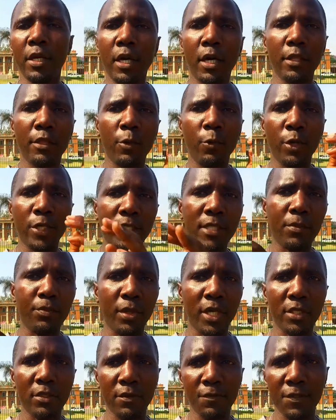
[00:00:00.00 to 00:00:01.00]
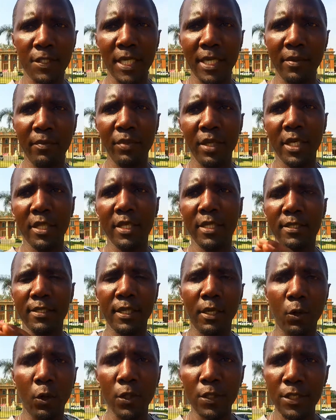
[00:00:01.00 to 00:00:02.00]
the western part of Zambia, that's
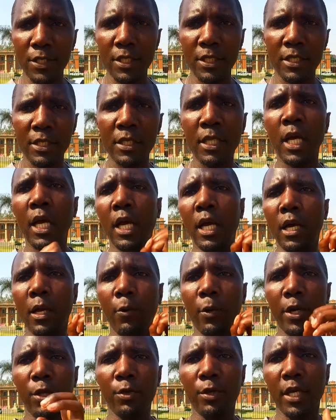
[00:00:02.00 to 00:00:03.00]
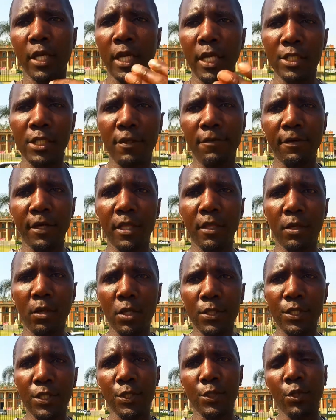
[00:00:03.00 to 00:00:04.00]
the Lozis, where you can actually find the
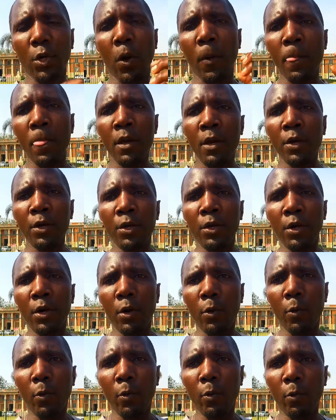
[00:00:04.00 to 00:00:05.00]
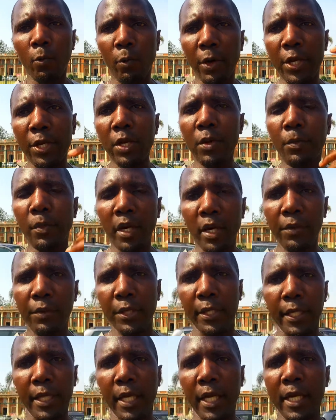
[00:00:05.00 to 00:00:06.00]
Lozis. So when you
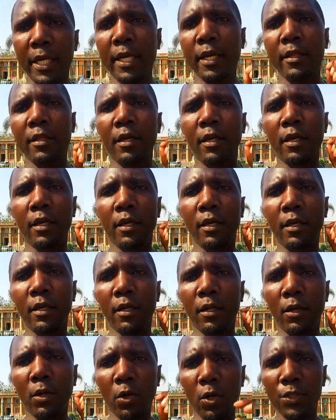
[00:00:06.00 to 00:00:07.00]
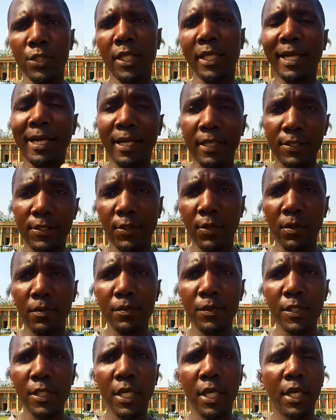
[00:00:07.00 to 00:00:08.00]
marry under the Lozi
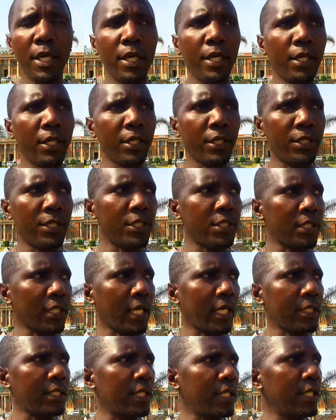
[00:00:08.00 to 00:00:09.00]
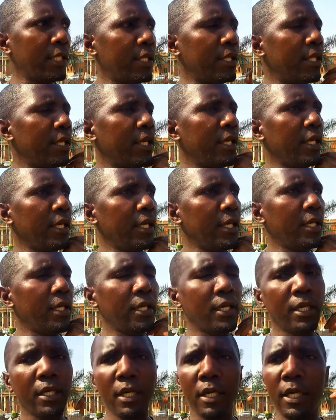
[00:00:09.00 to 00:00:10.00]
customs, it is actually
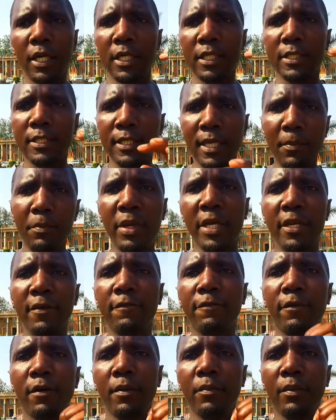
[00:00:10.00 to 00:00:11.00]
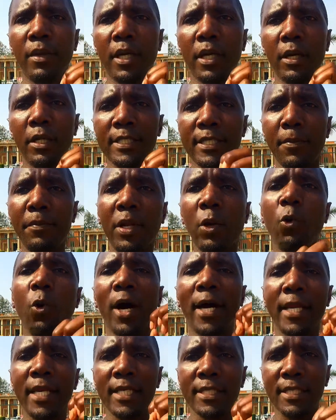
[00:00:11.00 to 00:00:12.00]
the somebody who
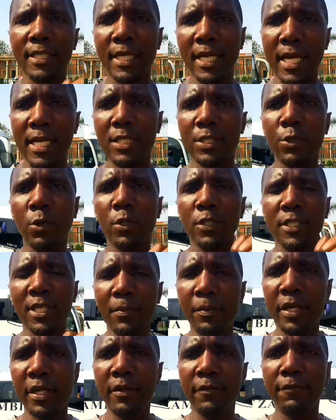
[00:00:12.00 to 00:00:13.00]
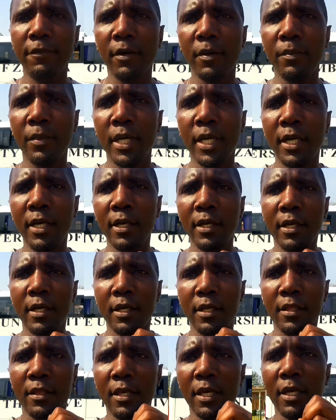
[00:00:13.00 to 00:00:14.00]
understands, or somebody from
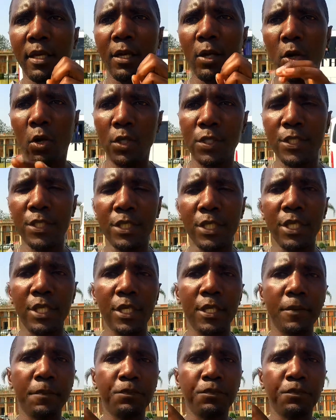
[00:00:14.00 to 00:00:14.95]
the Lozi